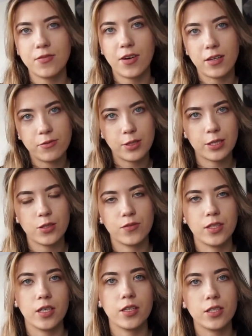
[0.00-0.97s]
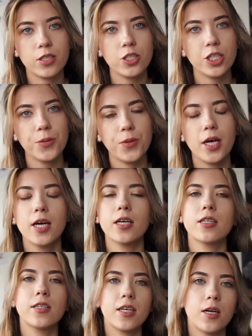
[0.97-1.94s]
5 weeks of the internship,
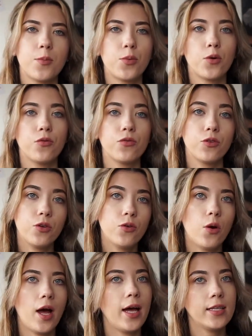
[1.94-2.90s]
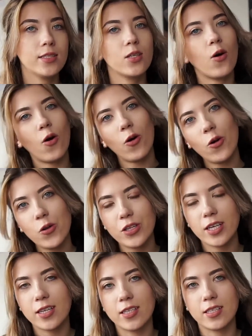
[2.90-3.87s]
there are both new and old
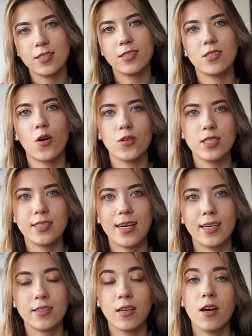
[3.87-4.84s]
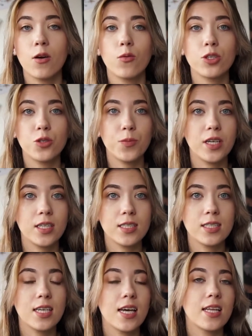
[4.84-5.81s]
interns on site, which
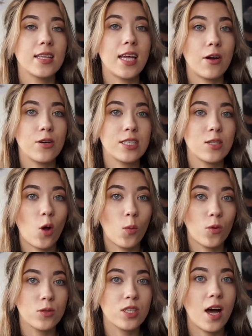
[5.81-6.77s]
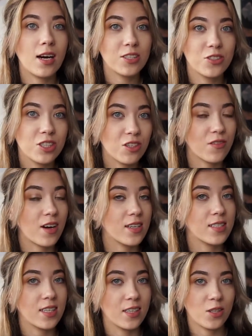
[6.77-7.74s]
means there is almost 100 of
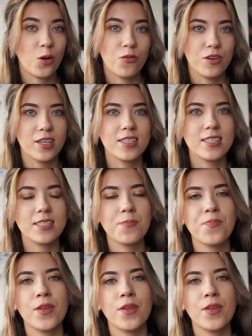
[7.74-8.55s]
us in the office.